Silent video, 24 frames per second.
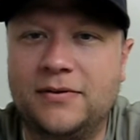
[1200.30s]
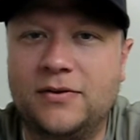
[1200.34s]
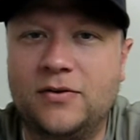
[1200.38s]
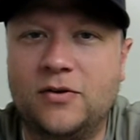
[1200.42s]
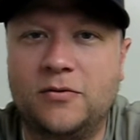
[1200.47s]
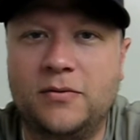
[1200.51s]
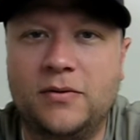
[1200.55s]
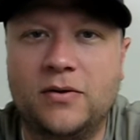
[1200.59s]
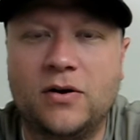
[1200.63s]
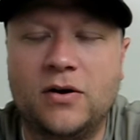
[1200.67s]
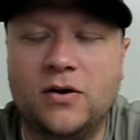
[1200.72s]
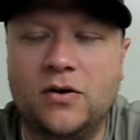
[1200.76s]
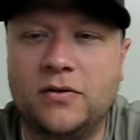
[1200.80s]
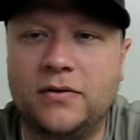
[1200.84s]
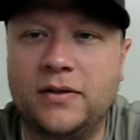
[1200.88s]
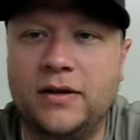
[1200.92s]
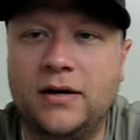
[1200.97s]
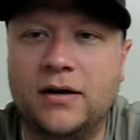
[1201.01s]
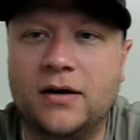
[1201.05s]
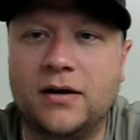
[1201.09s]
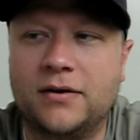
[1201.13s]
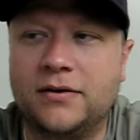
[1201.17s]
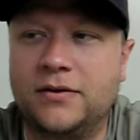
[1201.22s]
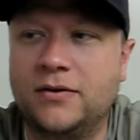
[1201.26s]
you want to be holding
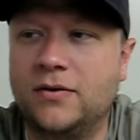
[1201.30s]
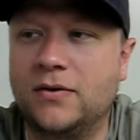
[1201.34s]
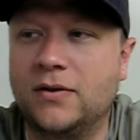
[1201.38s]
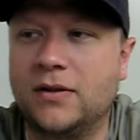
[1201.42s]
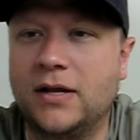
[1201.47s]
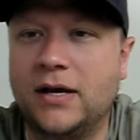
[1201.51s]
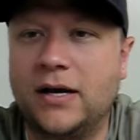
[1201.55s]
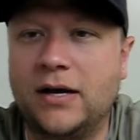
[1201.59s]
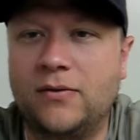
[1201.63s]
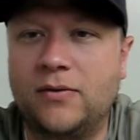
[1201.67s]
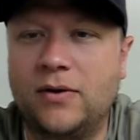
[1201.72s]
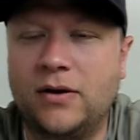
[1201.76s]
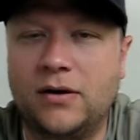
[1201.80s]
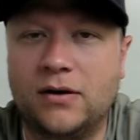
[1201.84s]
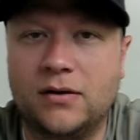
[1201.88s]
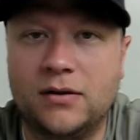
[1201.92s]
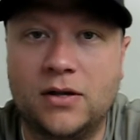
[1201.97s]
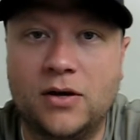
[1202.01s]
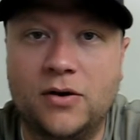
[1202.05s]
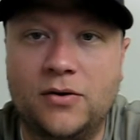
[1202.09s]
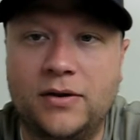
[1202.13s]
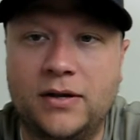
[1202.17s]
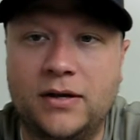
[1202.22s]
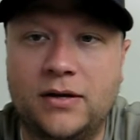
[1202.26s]
on to a lot while you're
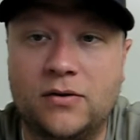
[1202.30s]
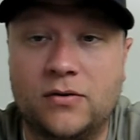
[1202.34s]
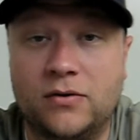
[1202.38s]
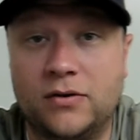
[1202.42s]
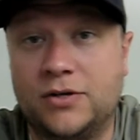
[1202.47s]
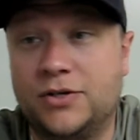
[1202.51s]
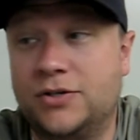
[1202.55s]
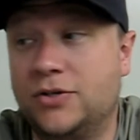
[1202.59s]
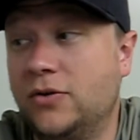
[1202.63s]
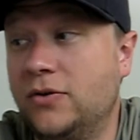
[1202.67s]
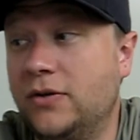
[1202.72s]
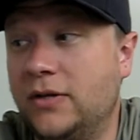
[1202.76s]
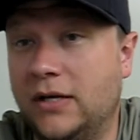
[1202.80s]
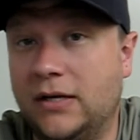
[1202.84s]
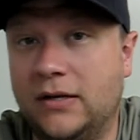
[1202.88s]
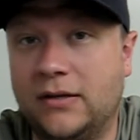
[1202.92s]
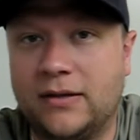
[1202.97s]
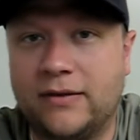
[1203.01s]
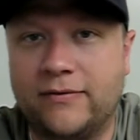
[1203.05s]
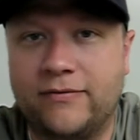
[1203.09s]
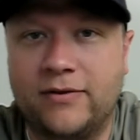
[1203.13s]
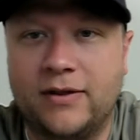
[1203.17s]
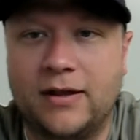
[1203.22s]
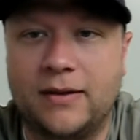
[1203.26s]
loading or shooting,
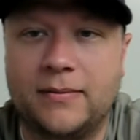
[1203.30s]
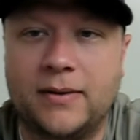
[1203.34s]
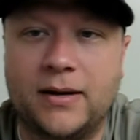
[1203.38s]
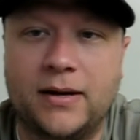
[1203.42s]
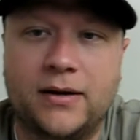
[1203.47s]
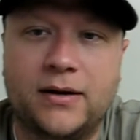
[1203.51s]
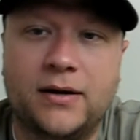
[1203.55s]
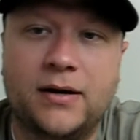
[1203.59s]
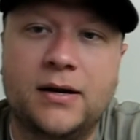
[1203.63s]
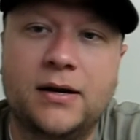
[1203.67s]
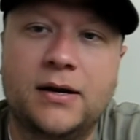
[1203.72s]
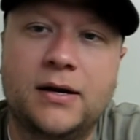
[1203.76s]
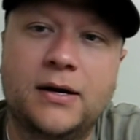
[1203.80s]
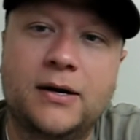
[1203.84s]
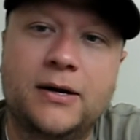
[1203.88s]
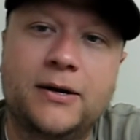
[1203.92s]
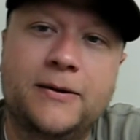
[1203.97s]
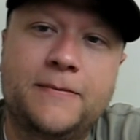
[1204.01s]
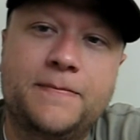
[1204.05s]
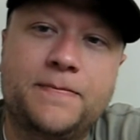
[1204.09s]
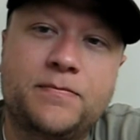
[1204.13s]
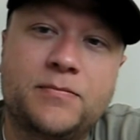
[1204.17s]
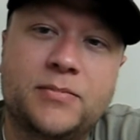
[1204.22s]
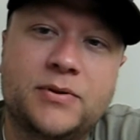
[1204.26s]
for that matter.
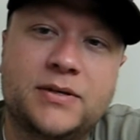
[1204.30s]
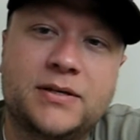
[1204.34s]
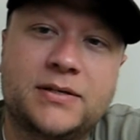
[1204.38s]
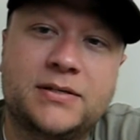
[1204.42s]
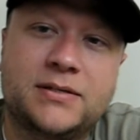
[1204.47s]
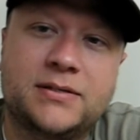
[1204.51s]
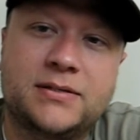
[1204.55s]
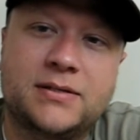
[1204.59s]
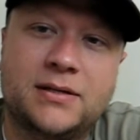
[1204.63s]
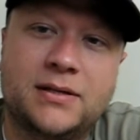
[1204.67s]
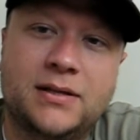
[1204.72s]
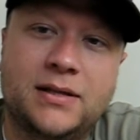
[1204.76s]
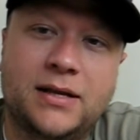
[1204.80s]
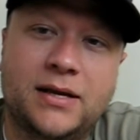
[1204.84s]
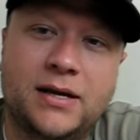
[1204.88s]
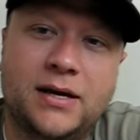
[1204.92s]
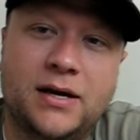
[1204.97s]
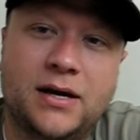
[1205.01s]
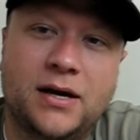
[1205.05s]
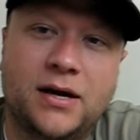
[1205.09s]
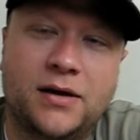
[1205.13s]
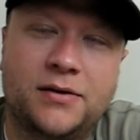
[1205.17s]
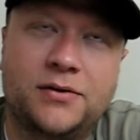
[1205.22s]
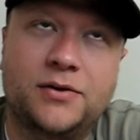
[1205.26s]
But this is a
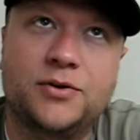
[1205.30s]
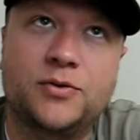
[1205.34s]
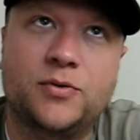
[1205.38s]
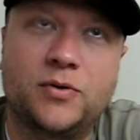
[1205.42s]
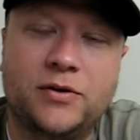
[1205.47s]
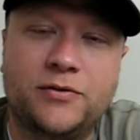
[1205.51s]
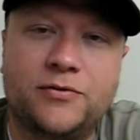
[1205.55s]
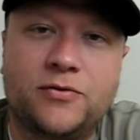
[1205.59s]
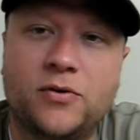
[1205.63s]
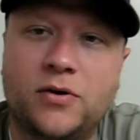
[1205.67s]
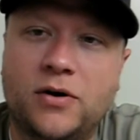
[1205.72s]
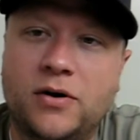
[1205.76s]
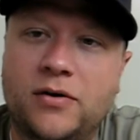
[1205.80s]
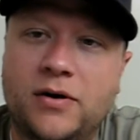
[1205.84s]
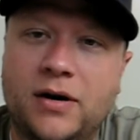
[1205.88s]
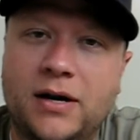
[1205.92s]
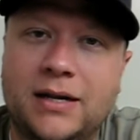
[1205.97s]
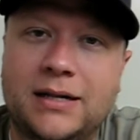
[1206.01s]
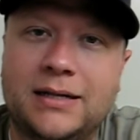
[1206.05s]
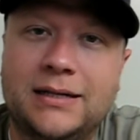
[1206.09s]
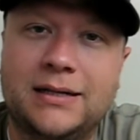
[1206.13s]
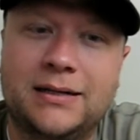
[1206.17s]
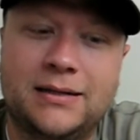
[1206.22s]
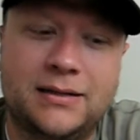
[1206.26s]
124
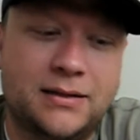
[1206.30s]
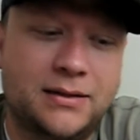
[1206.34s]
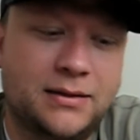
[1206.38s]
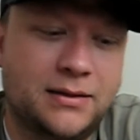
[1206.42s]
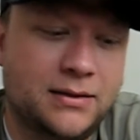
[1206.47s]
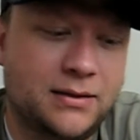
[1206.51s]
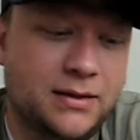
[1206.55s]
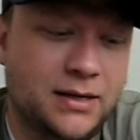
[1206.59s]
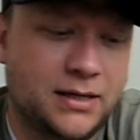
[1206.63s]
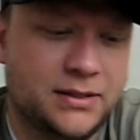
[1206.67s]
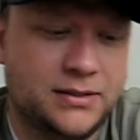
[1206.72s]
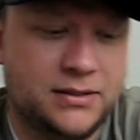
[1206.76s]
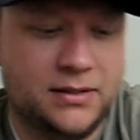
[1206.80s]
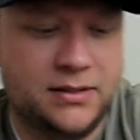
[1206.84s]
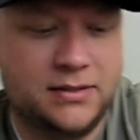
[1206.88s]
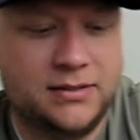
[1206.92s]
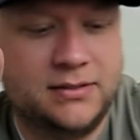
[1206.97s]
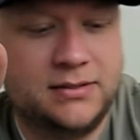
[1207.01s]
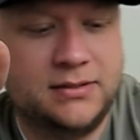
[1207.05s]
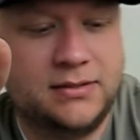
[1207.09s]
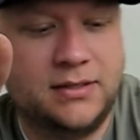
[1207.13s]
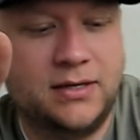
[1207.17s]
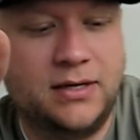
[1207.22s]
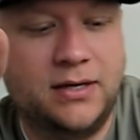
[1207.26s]
grain. Actually,
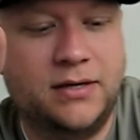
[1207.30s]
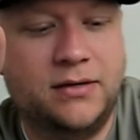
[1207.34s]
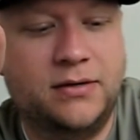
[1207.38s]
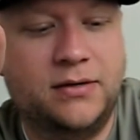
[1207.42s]
this is it's